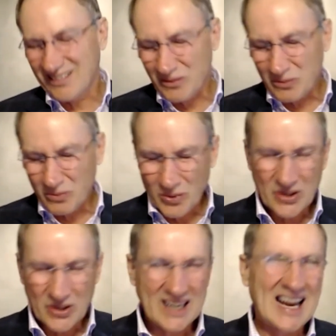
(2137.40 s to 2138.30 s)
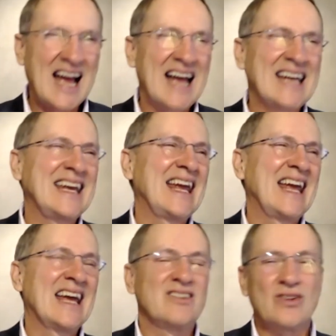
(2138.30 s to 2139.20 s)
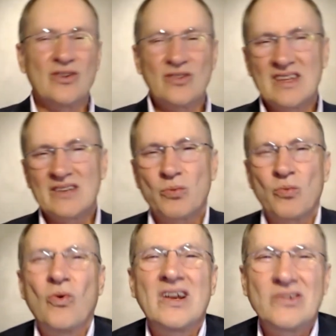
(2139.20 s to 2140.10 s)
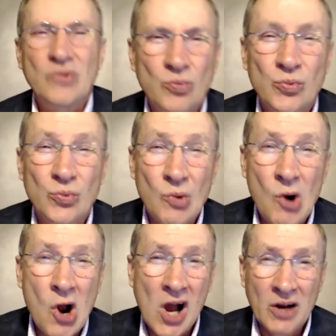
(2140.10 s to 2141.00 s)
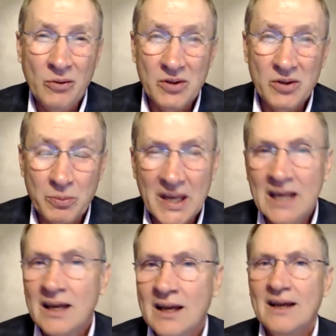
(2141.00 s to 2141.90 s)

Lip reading: working. I can't do this. What's wrong with me?